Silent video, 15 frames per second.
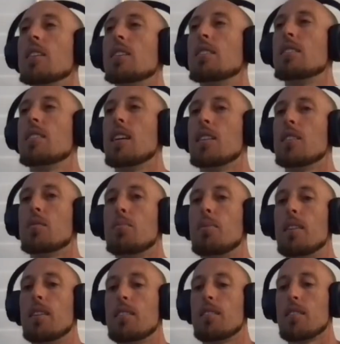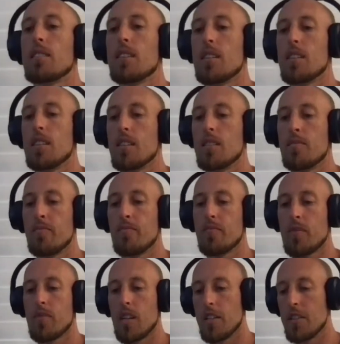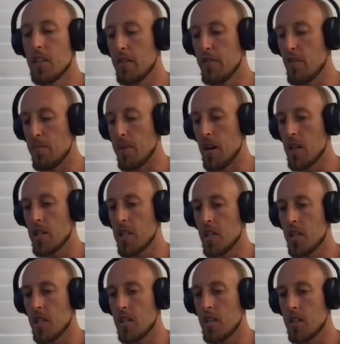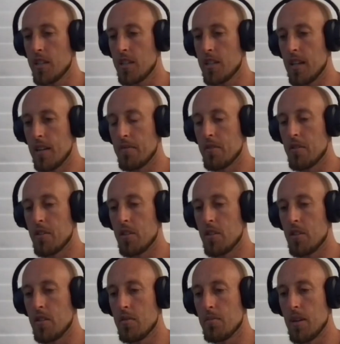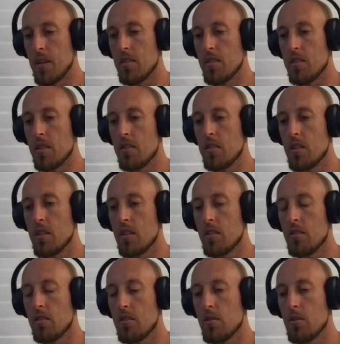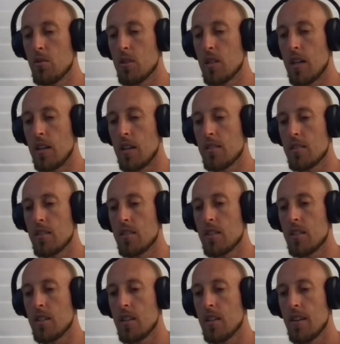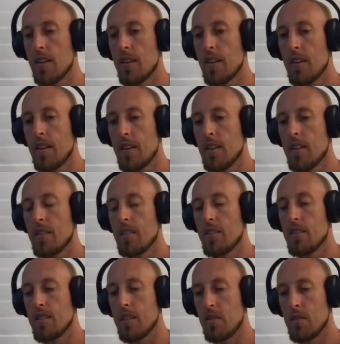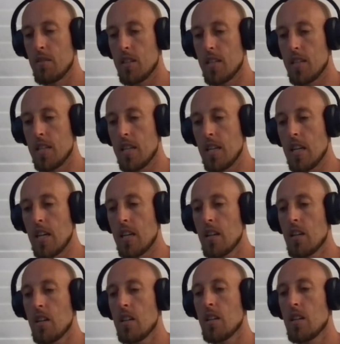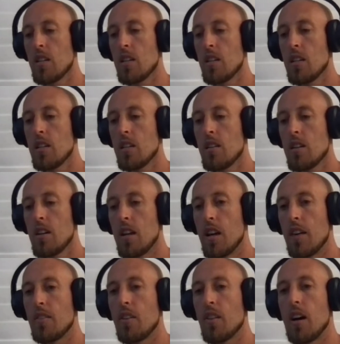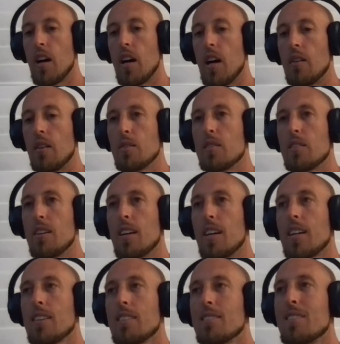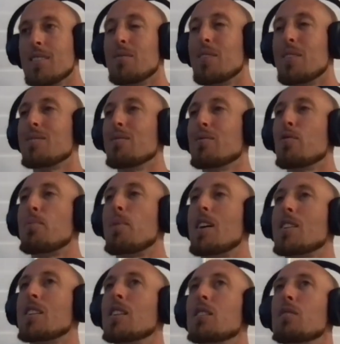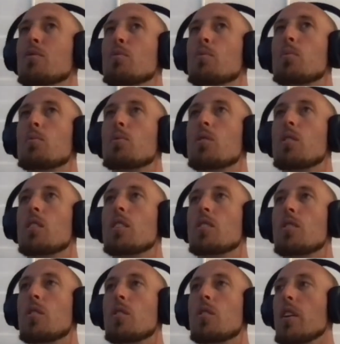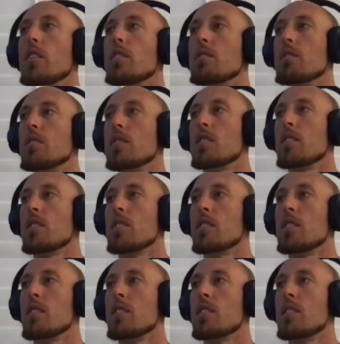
using Headspace. I did a Vipassana after my season in 2017. And after that, I was like, or Vipassana for people that don't know, that is the